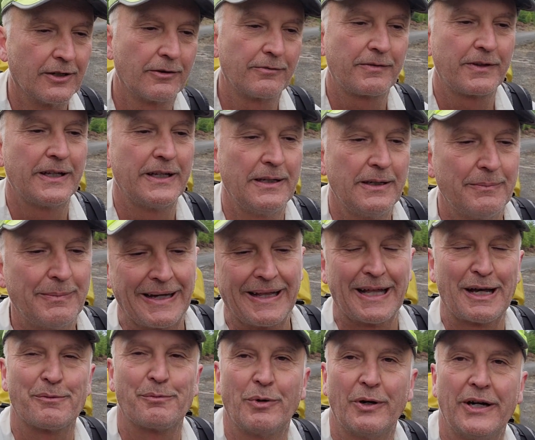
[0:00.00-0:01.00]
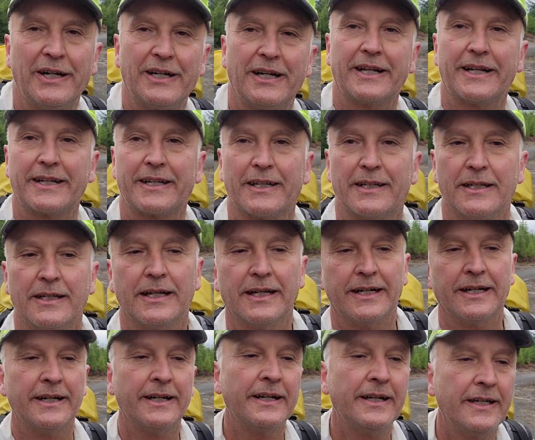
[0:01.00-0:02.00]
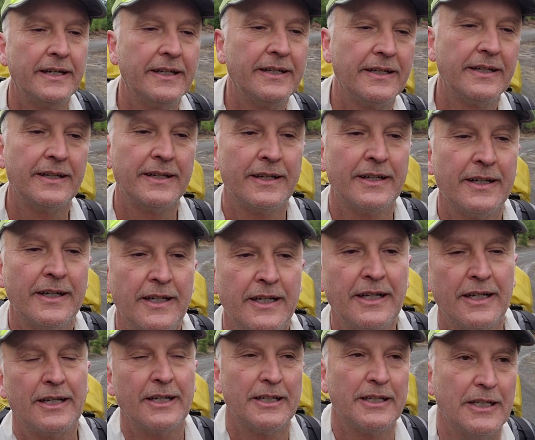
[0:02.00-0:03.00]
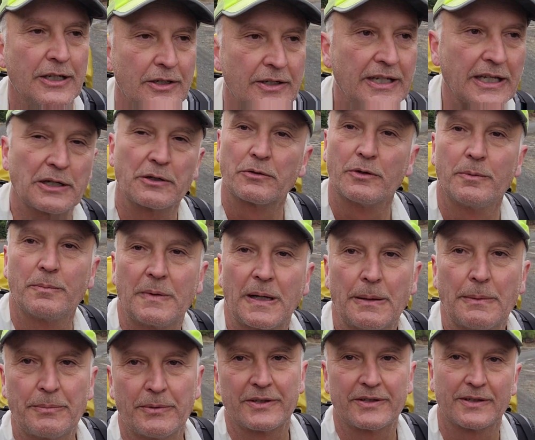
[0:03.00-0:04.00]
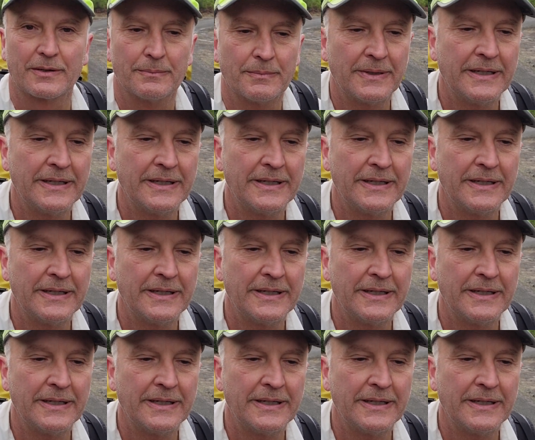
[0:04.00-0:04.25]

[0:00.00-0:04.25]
hopefully by that point I can get grouped up with